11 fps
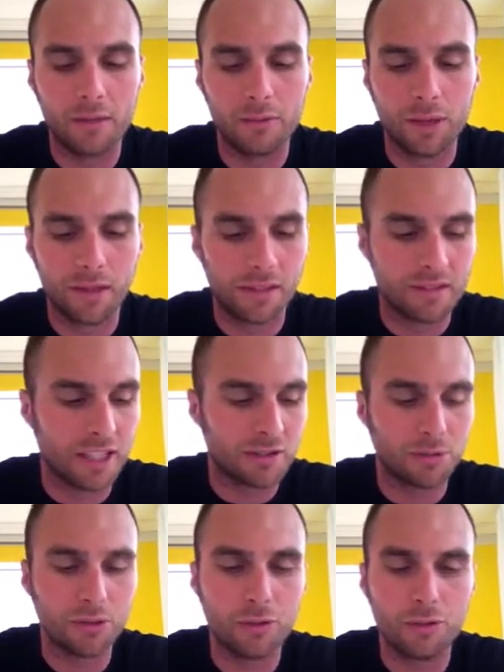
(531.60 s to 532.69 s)
readily
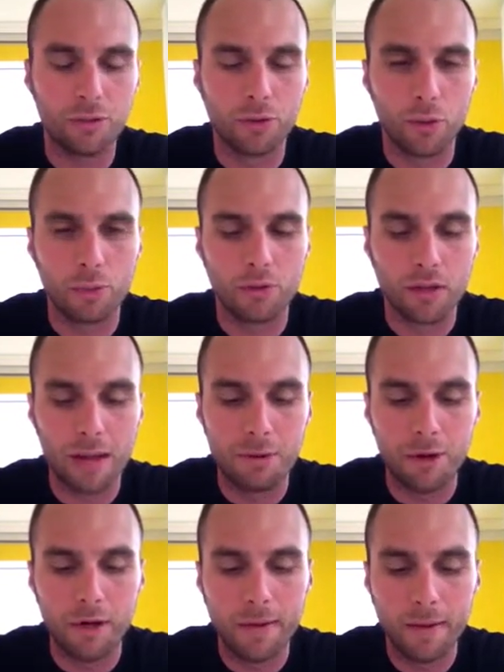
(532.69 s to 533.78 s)
accessible to you through Northwoods
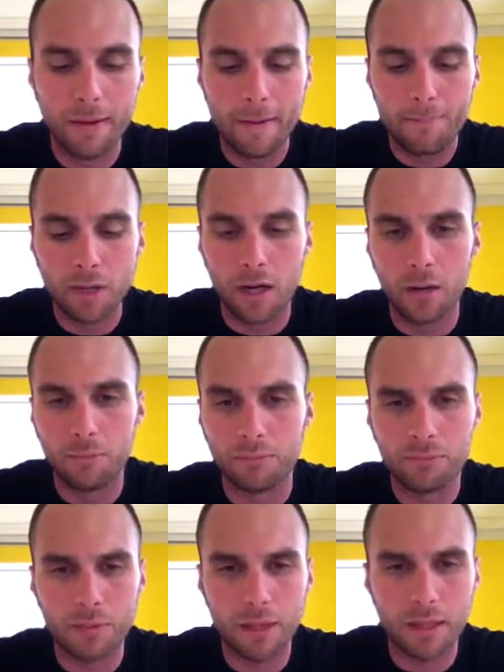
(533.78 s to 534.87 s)
Library.
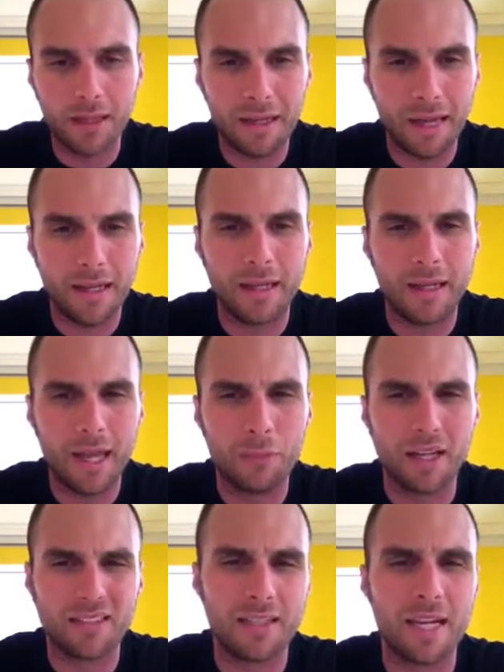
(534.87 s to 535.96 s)
And
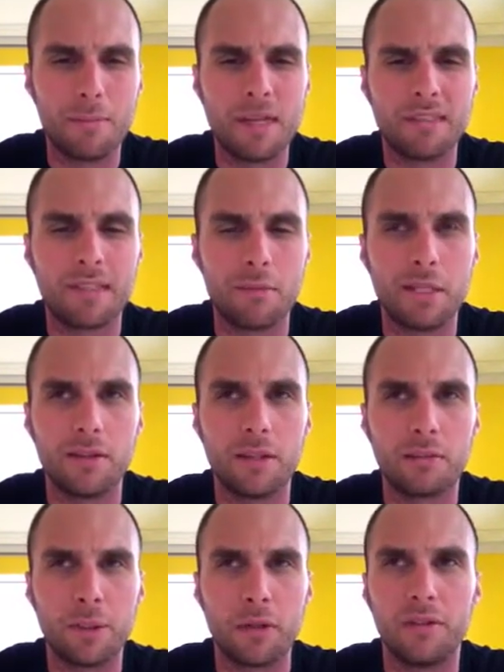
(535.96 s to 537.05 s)
when I say databases, I mean
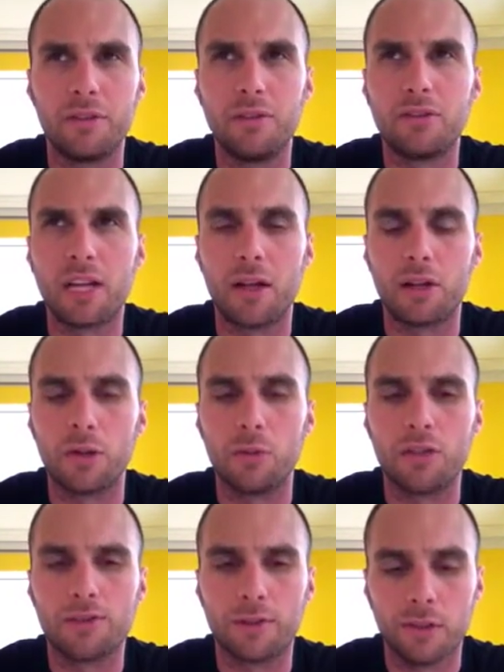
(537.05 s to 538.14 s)
the peer-reviewed scholarly
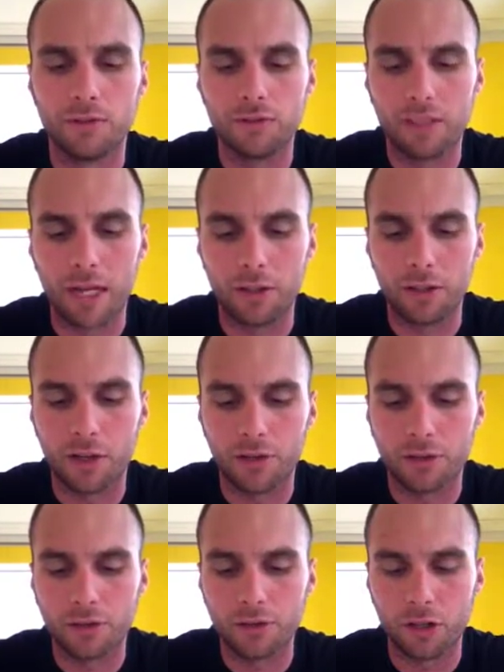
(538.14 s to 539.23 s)
ones full of scholarly
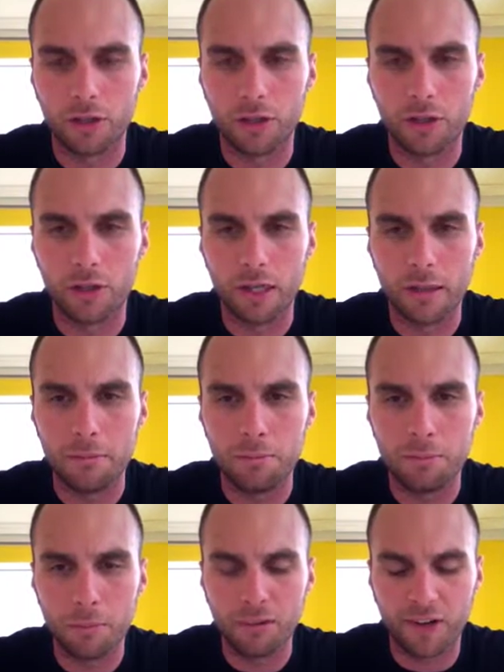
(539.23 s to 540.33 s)
articles or
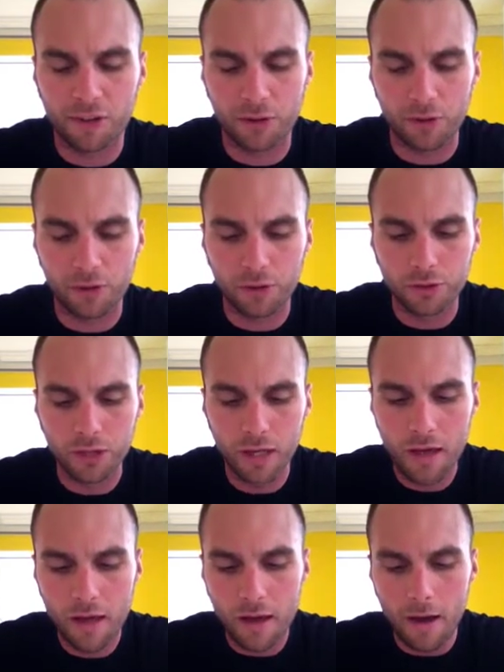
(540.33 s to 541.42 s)
professional articles.
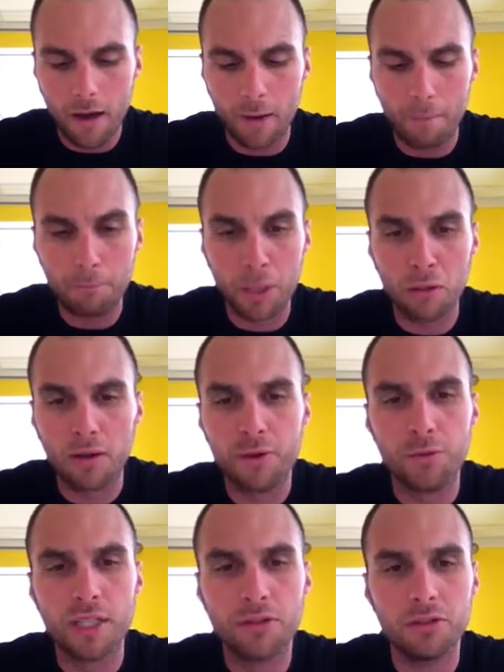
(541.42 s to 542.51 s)

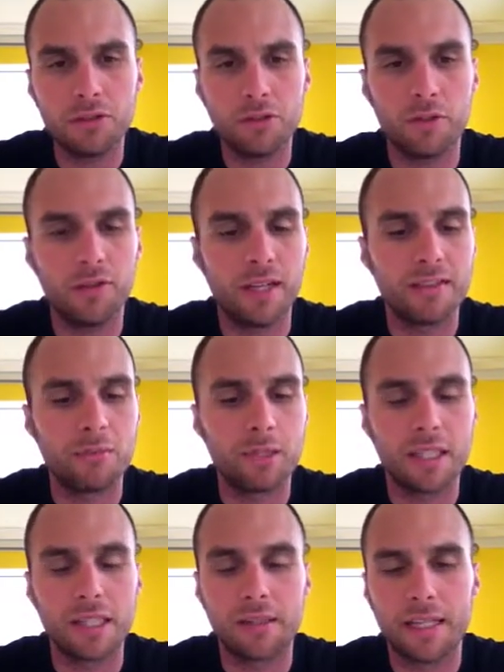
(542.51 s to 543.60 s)
Peer-reviewed research, so if you find
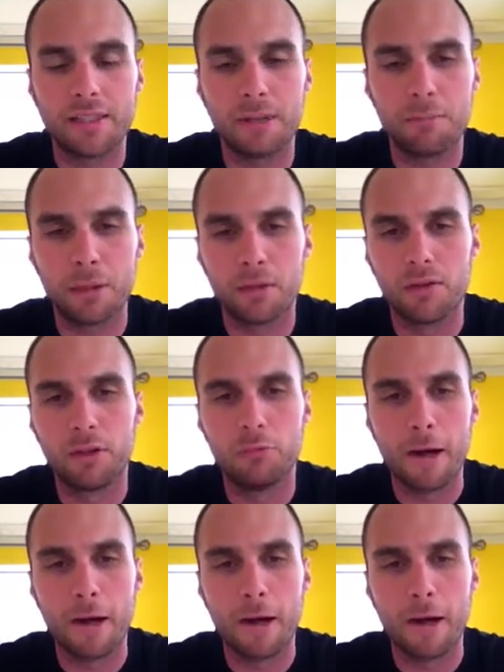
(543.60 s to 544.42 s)
something that's been peer-reviewed